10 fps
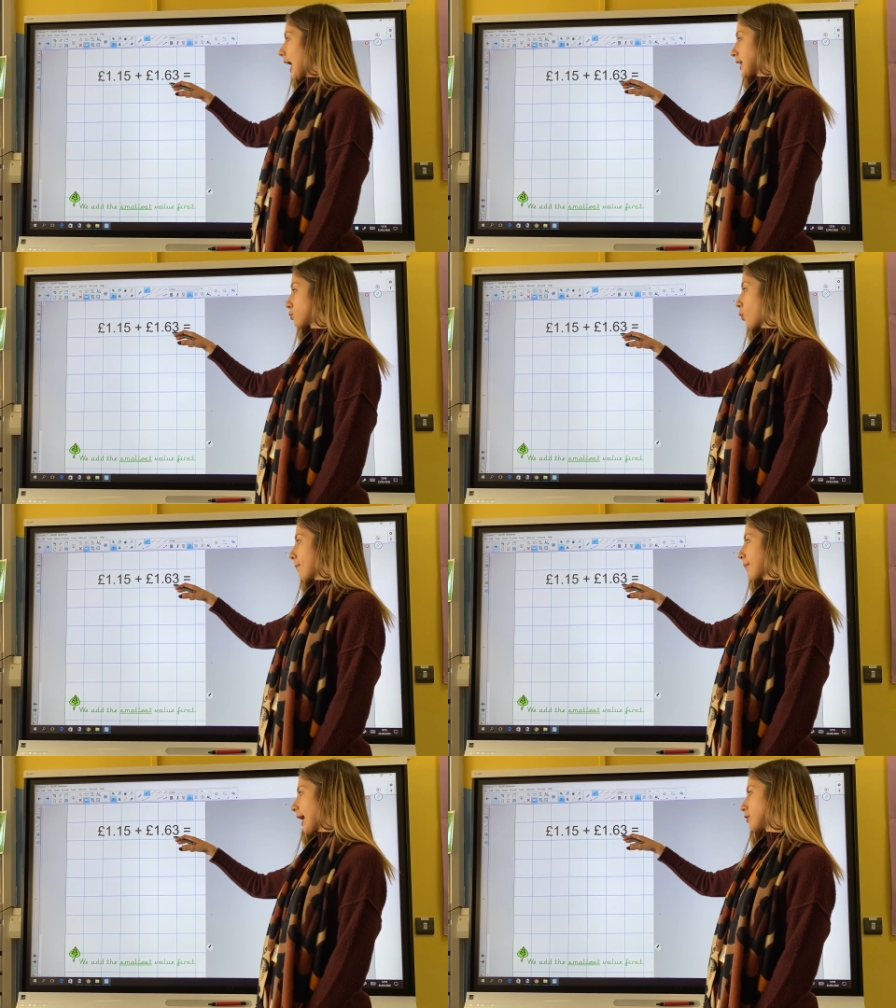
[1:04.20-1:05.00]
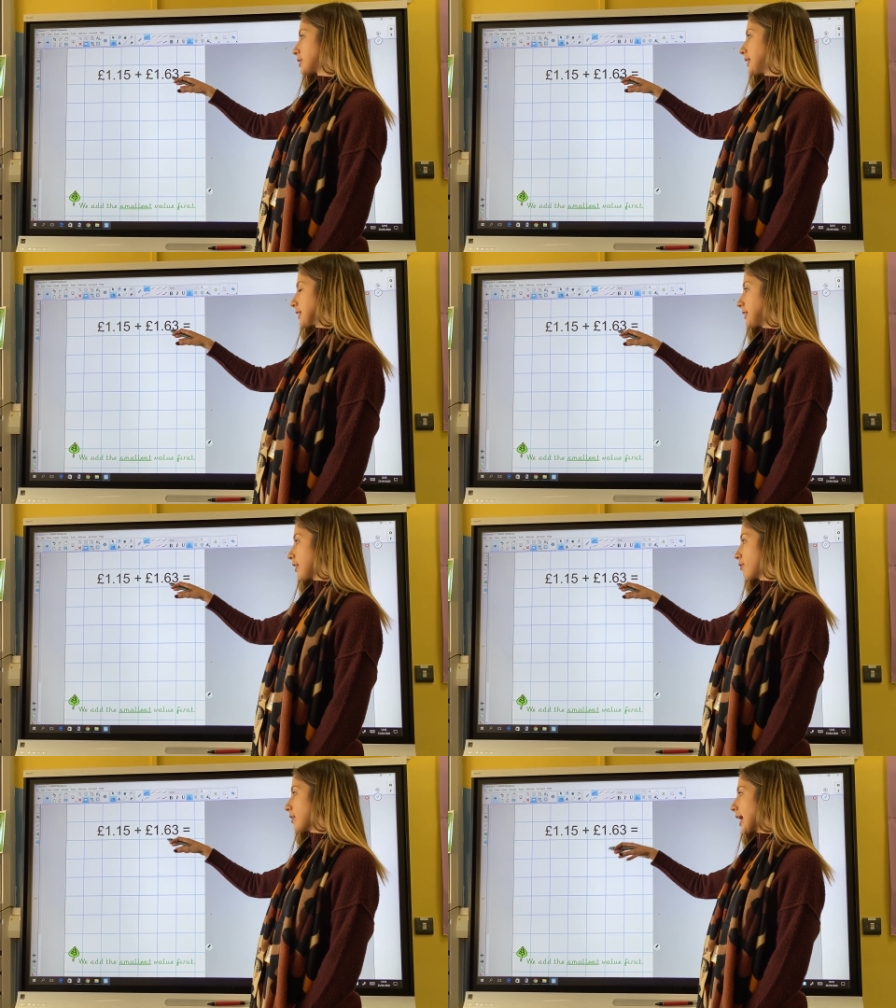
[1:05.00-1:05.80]
add
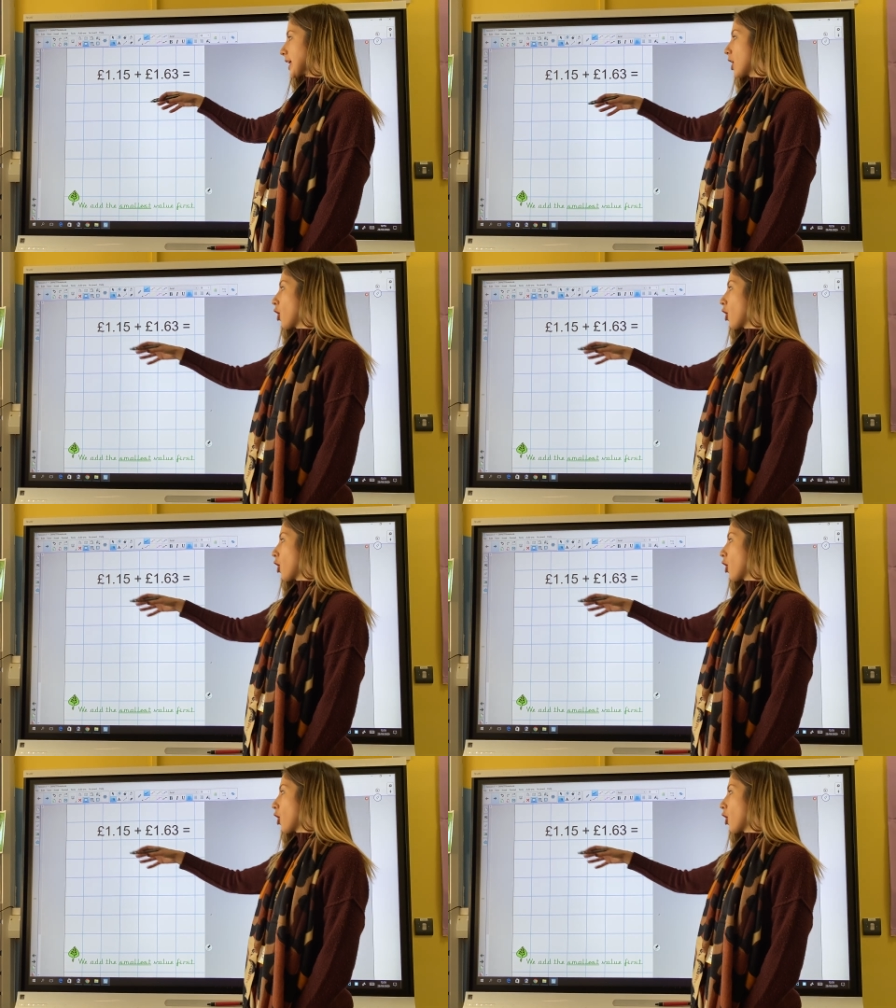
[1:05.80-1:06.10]
£1.63.